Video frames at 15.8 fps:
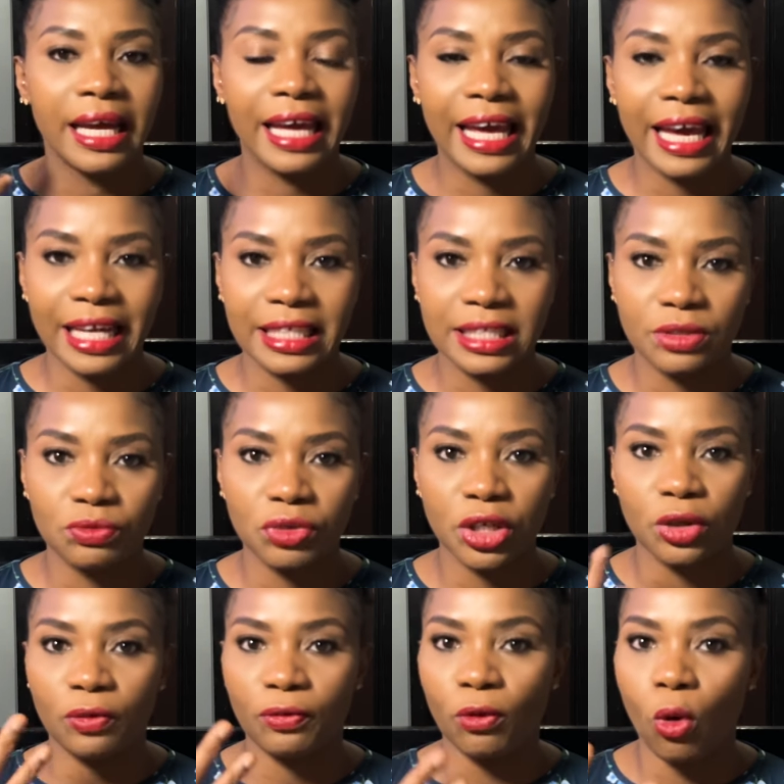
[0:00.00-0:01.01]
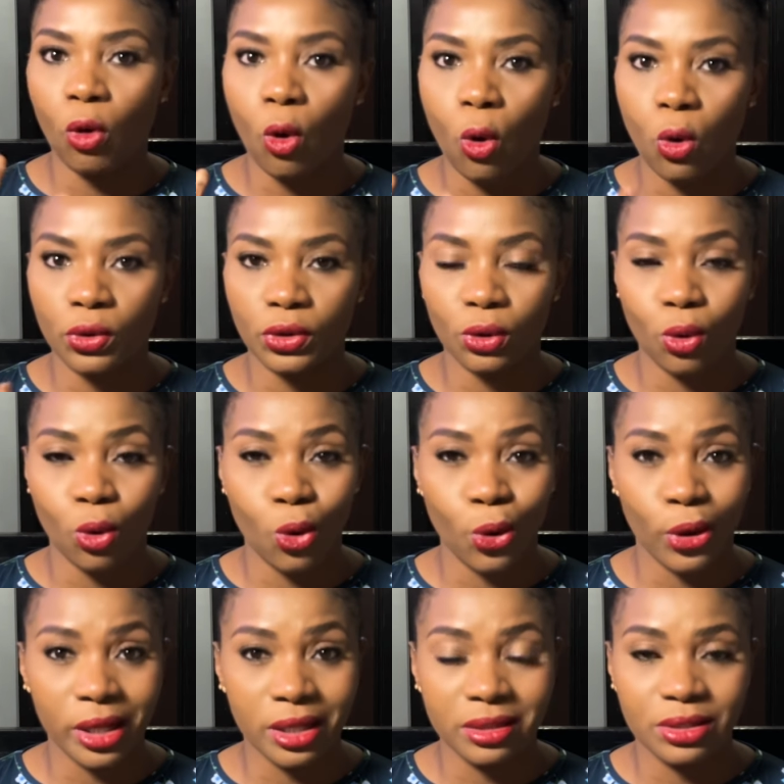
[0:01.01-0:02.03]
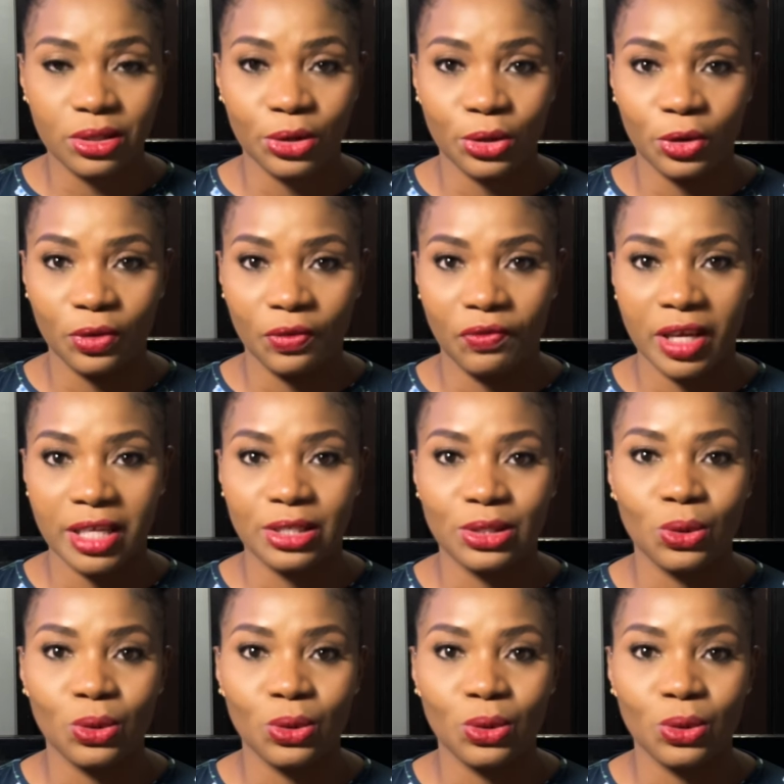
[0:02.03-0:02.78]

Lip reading: get rid of all the oils on your face.